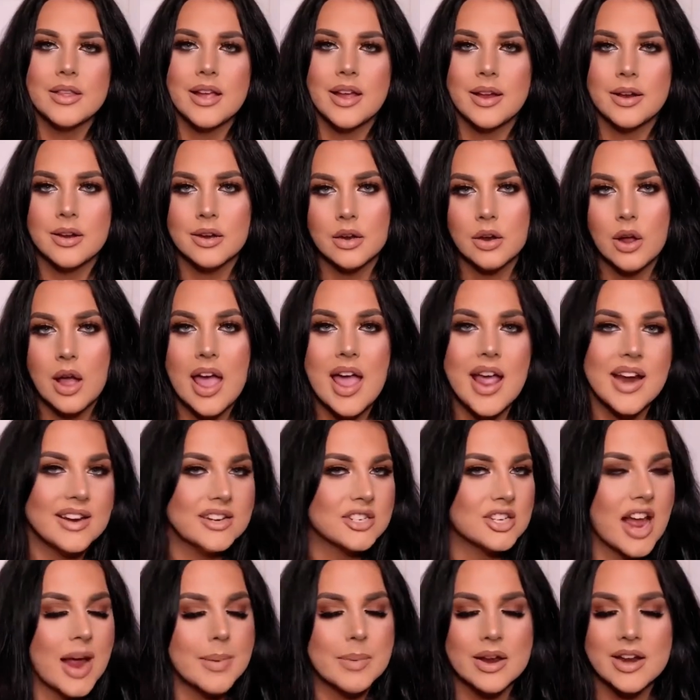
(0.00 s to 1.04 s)
And then
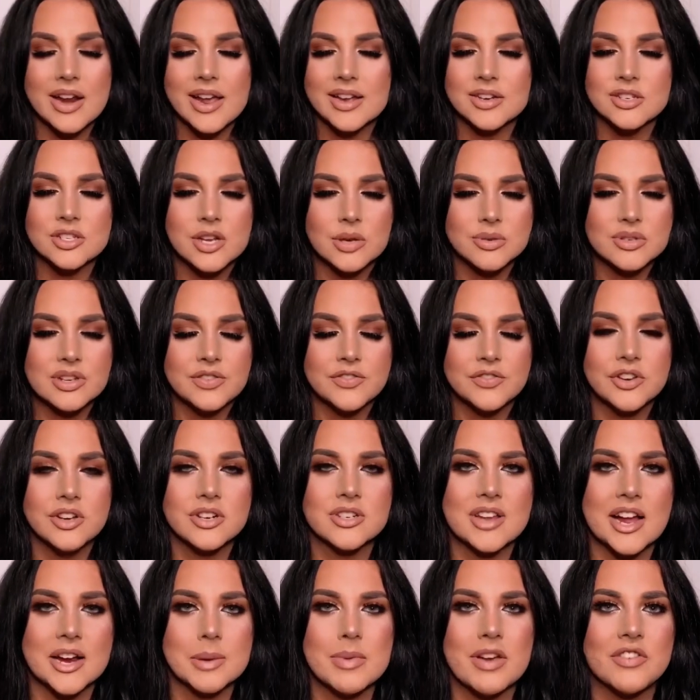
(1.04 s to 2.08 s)
anytime I'd eat salty
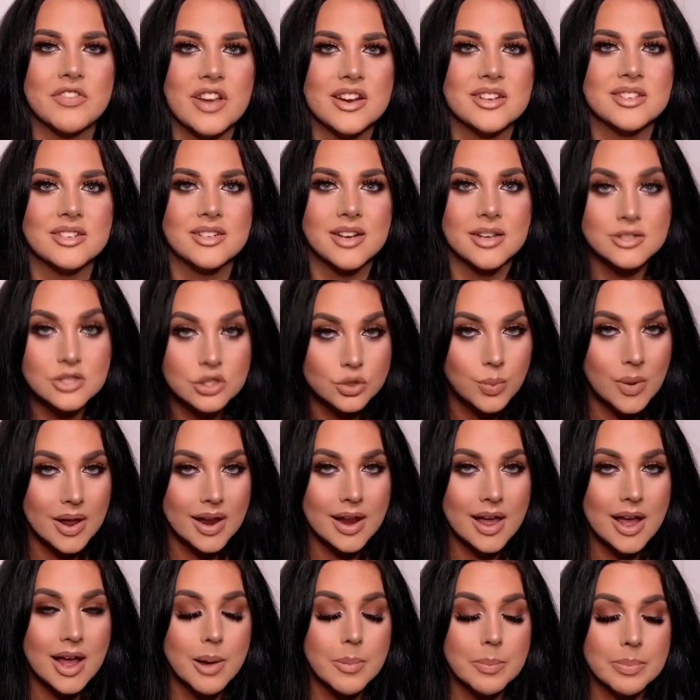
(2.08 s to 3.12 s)
foods, like my face does
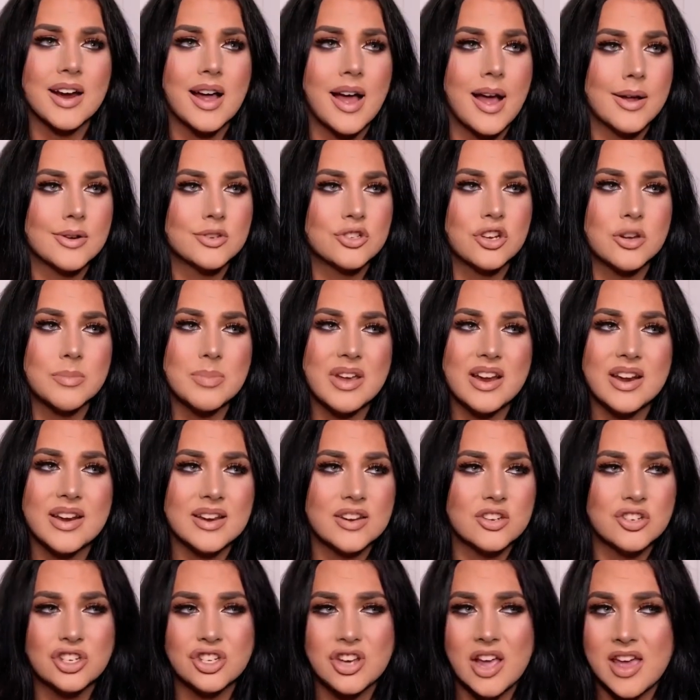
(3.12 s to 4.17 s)
swell up. I can't stop
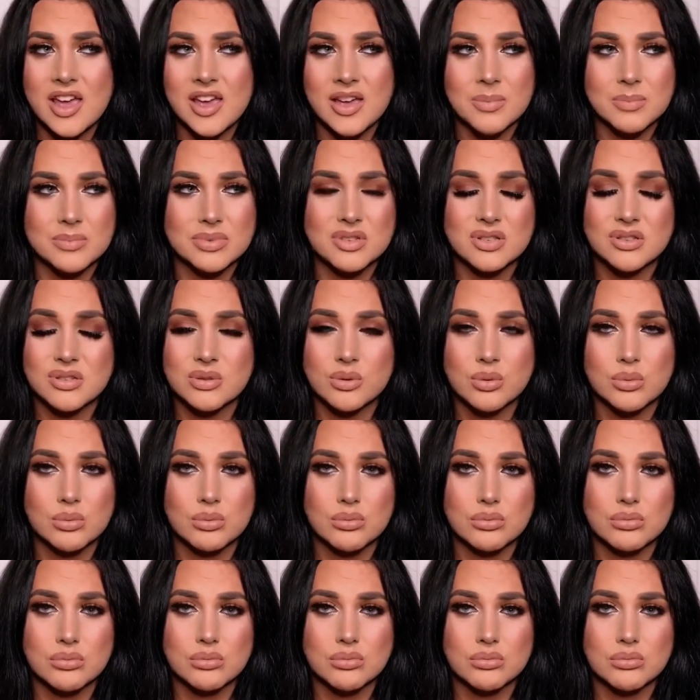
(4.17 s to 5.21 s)
eating shapes,
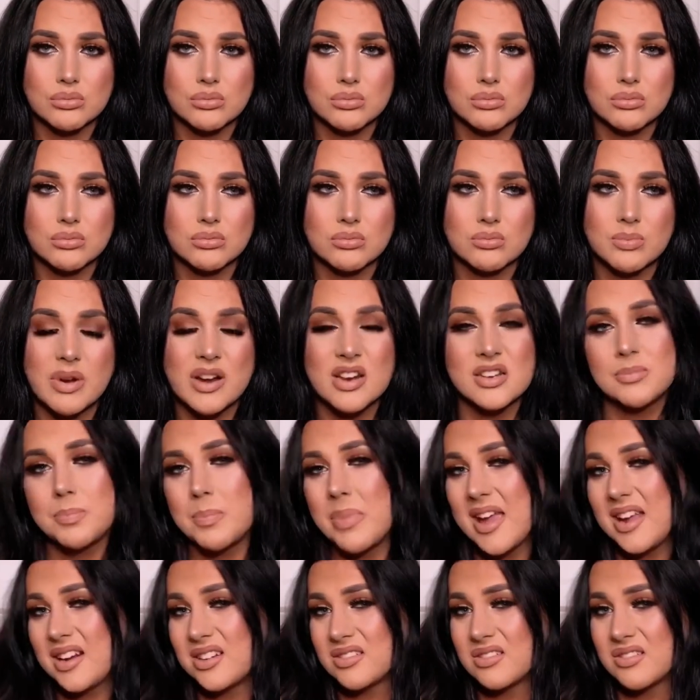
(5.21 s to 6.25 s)
but it's
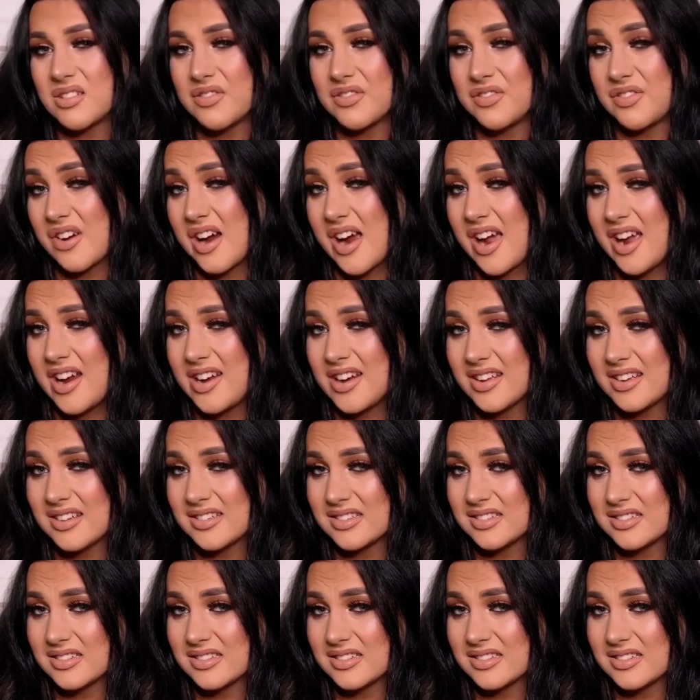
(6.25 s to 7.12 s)
baked, not fried.